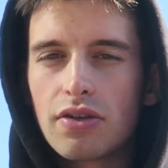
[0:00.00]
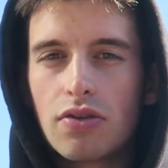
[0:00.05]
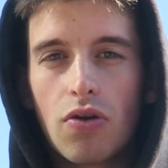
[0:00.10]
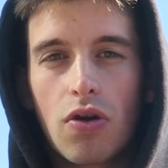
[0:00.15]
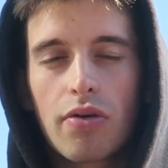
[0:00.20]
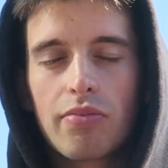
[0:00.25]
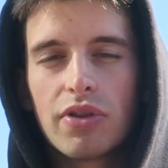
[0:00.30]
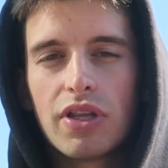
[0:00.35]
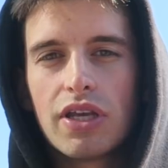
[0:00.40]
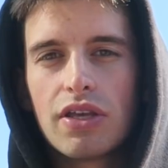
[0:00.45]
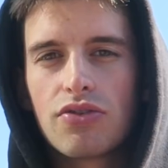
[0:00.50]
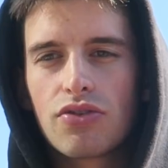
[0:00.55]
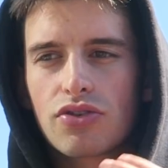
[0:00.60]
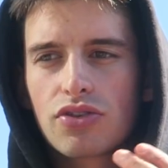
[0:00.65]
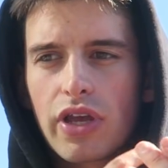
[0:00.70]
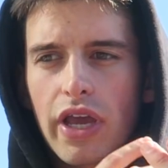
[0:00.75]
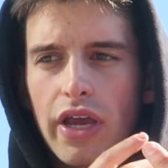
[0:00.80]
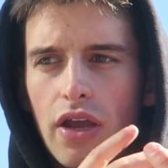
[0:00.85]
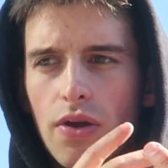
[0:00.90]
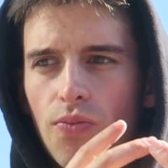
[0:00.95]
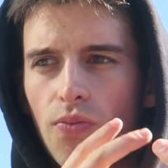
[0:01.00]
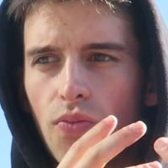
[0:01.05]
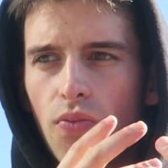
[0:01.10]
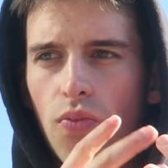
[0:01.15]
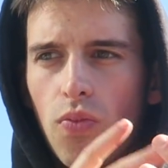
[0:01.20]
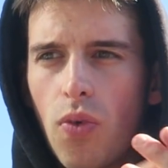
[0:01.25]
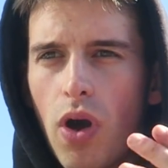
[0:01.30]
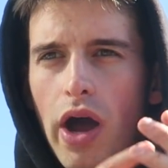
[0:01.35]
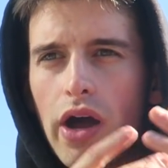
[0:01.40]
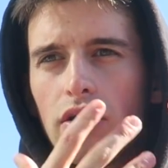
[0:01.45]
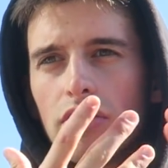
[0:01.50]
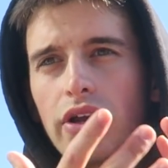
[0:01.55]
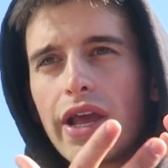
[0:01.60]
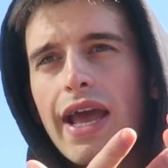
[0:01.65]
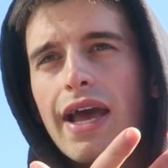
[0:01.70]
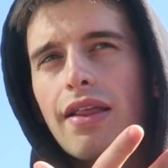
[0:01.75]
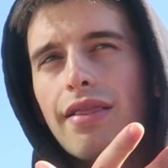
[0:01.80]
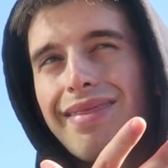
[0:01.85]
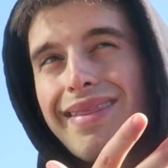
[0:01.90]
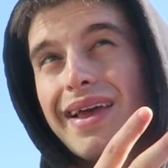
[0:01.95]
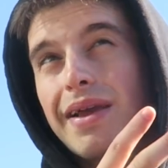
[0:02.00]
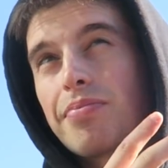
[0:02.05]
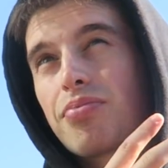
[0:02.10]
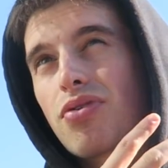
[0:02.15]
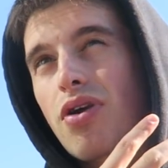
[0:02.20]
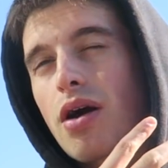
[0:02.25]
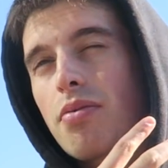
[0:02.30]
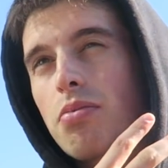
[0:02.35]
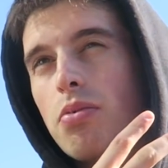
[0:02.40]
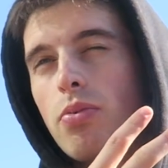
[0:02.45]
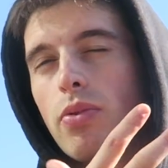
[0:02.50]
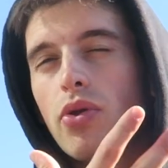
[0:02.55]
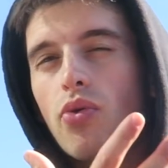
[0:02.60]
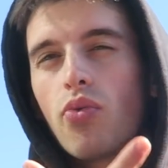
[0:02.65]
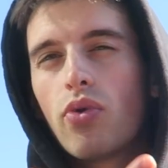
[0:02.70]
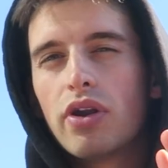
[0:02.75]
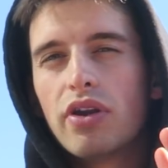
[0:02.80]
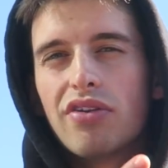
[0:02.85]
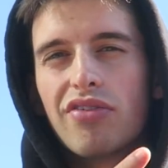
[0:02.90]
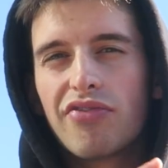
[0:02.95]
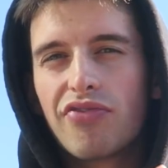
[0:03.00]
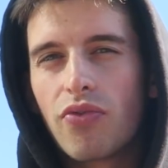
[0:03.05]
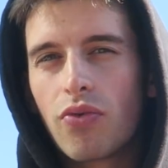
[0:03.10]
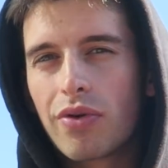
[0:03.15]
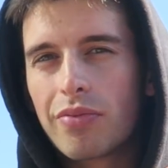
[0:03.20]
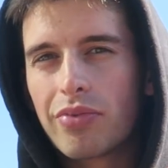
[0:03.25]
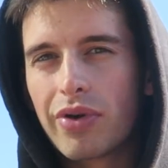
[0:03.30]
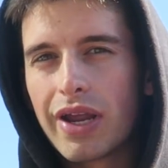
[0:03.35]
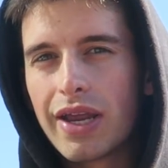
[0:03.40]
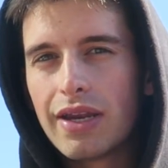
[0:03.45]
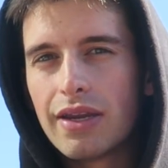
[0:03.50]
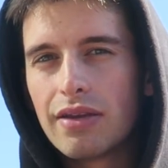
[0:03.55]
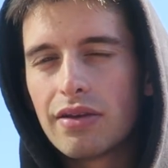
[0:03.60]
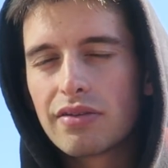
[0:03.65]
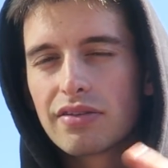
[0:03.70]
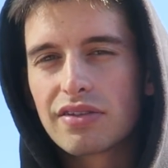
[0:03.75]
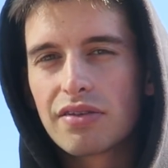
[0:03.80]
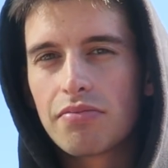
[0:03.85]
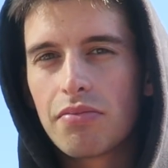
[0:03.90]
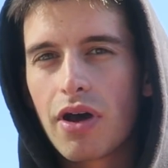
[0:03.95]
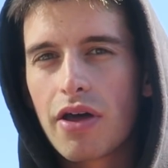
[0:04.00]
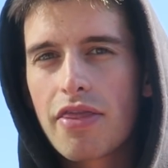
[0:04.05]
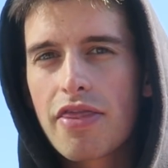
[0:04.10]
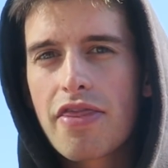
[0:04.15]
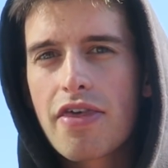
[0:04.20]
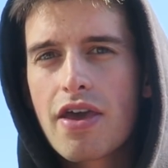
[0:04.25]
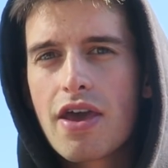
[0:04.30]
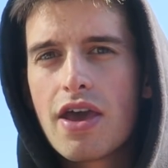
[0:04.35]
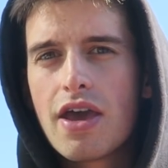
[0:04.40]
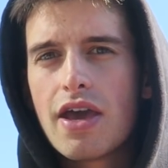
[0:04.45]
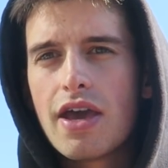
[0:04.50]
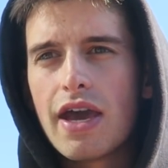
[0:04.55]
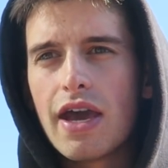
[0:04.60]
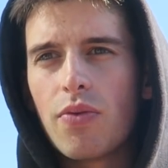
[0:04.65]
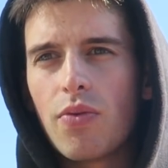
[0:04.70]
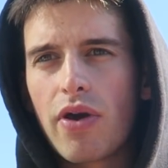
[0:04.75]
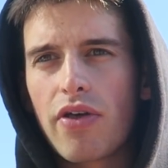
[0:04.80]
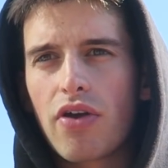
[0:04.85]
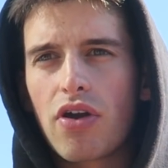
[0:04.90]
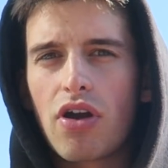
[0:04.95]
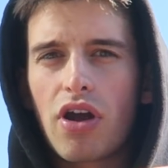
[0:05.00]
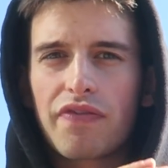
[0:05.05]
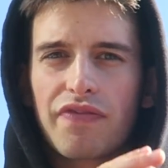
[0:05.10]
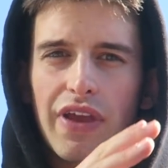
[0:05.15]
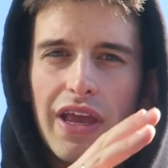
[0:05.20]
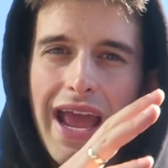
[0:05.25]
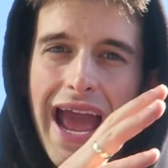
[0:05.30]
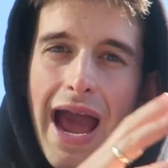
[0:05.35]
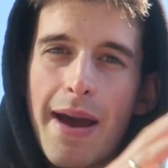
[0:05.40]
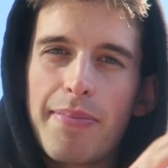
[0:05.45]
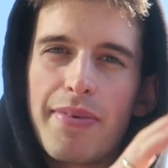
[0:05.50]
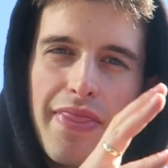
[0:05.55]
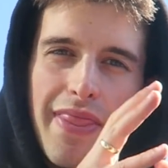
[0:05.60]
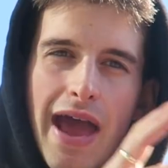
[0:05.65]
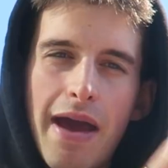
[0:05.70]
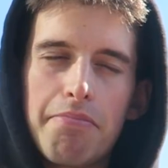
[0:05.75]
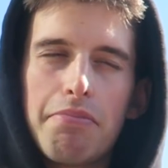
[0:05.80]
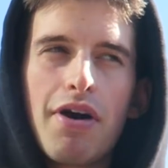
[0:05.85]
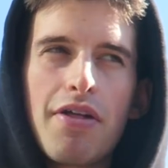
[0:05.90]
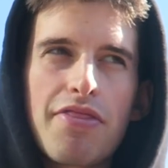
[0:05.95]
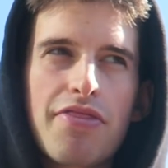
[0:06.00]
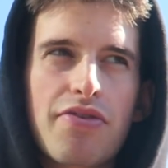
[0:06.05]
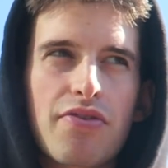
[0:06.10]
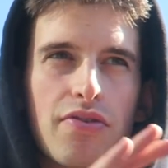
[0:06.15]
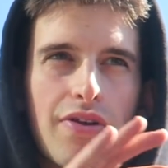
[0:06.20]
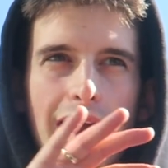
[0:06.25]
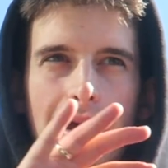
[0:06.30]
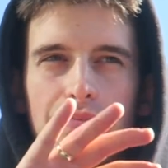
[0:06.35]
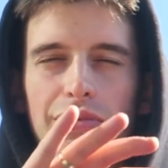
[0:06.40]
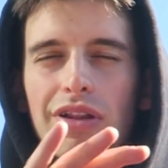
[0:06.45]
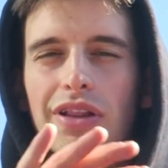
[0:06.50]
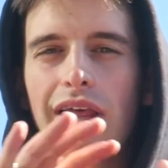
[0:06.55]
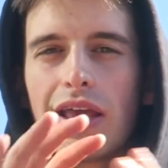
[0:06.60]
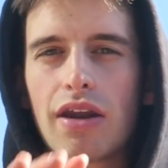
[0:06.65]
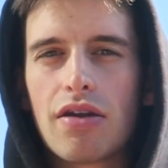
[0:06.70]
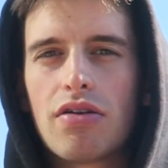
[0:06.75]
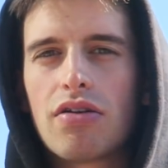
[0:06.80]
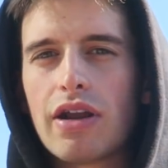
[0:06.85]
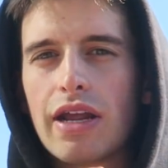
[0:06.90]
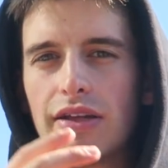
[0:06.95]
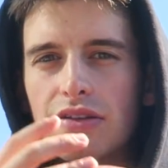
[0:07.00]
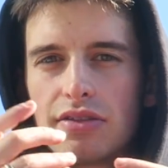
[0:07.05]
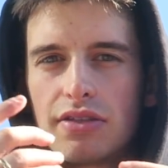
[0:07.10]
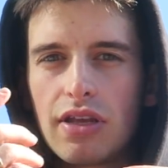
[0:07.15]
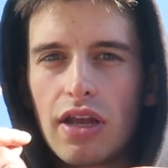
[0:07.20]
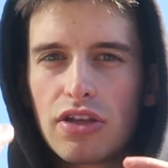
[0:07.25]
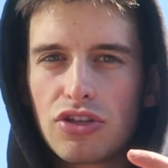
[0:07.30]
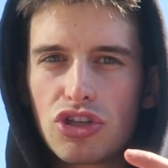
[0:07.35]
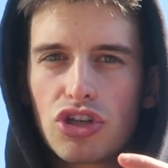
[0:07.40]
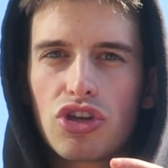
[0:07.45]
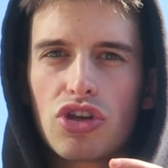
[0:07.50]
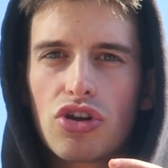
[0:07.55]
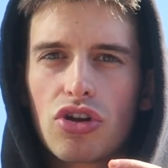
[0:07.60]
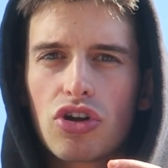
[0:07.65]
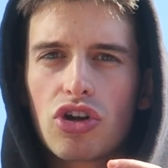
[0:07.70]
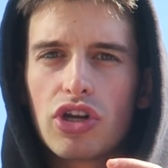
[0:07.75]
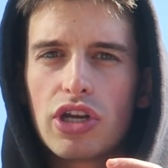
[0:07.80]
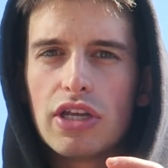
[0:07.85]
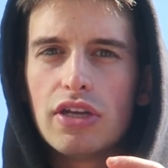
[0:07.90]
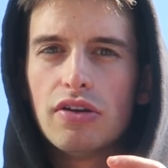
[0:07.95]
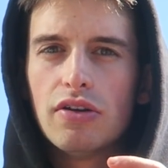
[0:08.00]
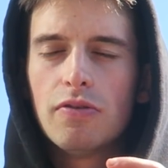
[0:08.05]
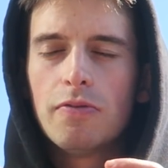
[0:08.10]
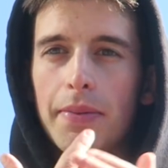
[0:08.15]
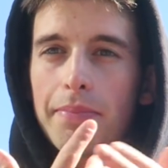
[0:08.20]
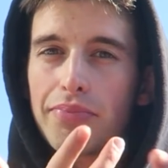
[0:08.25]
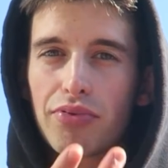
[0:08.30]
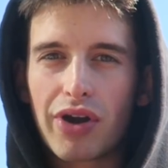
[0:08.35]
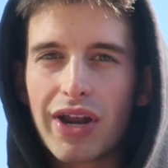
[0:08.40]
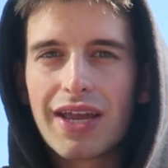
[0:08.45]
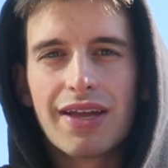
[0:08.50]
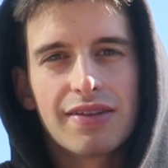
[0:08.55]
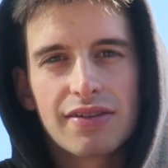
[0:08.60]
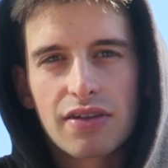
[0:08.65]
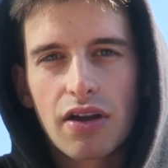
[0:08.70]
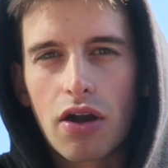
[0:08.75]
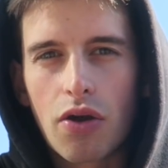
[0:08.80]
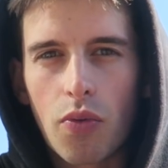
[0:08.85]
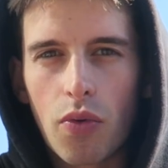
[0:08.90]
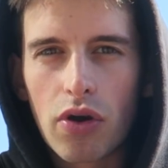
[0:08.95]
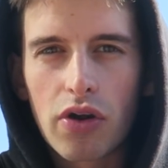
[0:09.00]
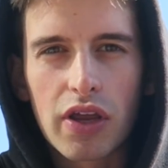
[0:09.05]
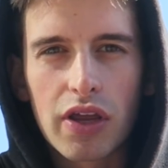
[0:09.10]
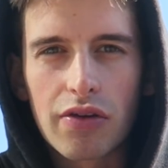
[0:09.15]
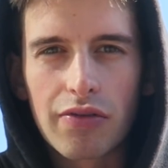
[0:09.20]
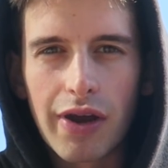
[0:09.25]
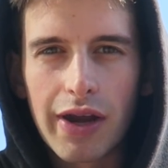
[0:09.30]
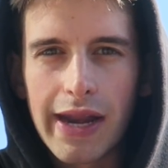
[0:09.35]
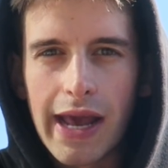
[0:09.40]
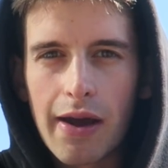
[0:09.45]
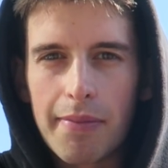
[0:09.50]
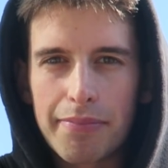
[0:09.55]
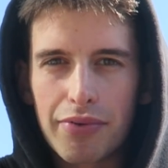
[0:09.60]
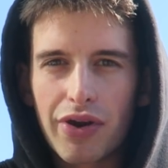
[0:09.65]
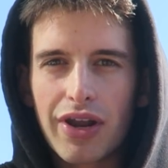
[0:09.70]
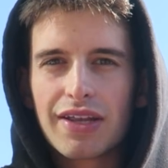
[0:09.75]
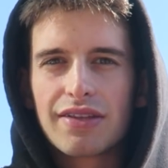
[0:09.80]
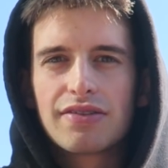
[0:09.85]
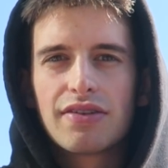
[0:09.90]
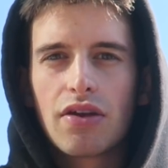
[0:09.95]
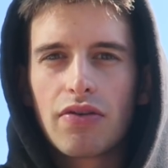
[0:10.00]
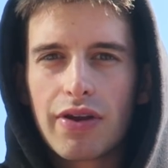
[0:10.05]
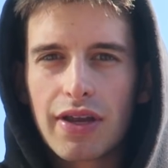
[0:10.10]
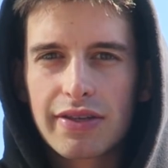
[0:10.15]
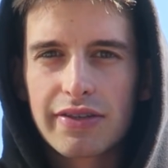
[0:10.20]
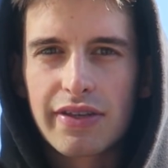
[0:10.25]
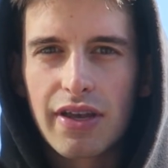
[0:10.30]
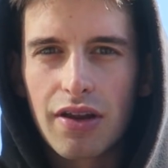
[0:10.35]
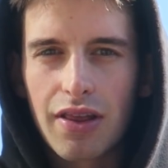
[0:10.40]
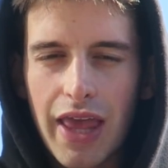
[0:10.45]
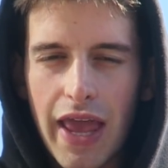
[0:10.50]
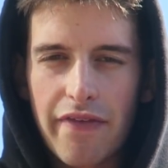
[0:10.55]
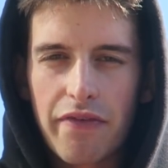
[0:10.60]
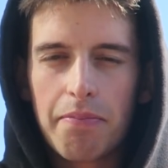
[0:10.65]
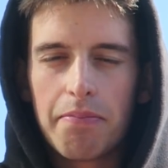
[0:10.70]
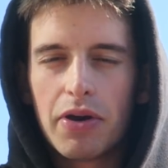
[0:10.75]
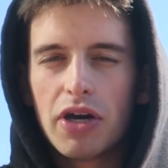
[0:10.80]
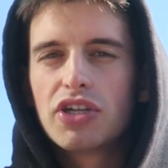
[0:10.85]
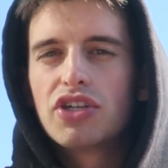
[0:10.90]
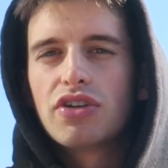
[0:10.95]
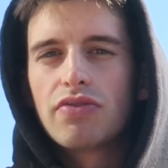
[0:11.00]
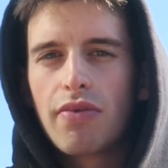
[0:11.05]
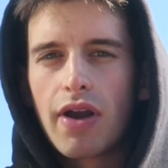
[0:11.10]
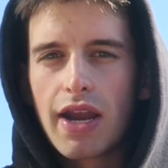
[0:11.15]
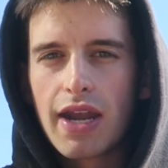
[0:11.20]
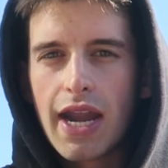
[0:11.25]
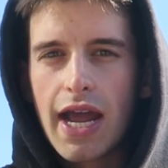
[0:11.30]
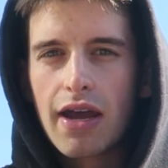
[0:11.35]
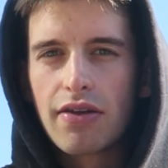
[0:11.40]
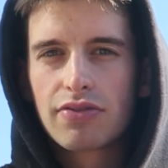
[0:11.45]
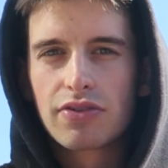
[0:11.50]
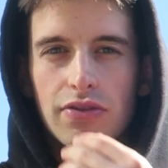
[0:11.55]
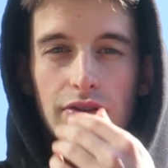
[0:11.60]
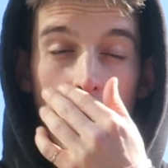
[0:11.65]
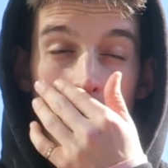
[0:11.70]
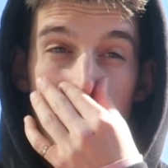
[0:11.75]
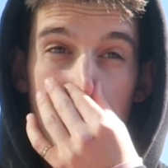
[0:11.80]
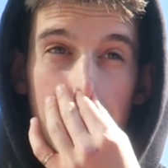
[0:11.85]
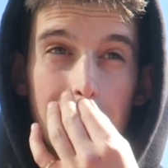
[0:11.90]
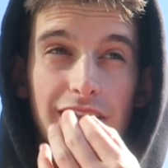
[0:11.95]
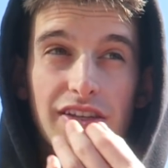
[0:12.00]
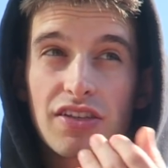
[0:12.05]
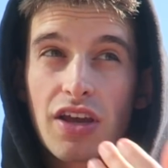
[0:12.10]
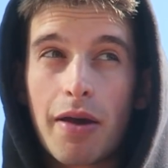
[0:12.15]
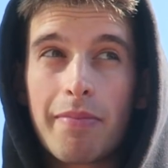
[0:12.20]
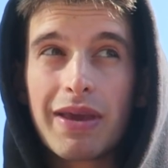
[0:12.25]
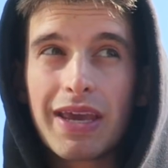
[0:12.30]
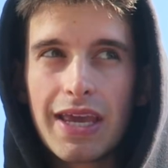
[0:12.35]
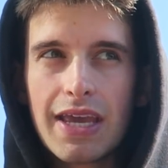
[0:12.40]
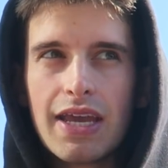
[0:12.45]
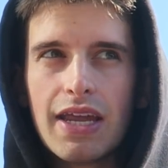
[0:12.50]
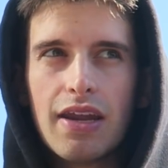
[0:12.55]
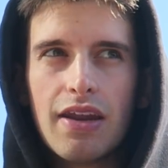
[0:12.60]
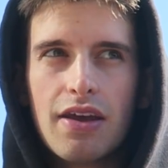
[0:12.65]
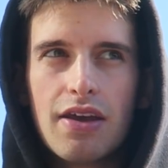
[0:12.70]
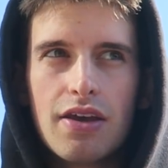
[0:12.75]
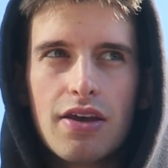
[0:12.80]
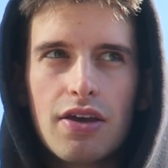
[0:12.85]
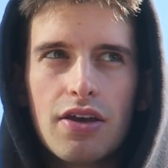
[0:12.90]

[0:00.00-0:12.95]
So normally there's like I'll get like probably one to four brand deals a month and whether or not they happen that month or happen later, it's a secure deal. But brands aren't working right now. Brands don't necessarily have a budget right now. So nothing is coming in.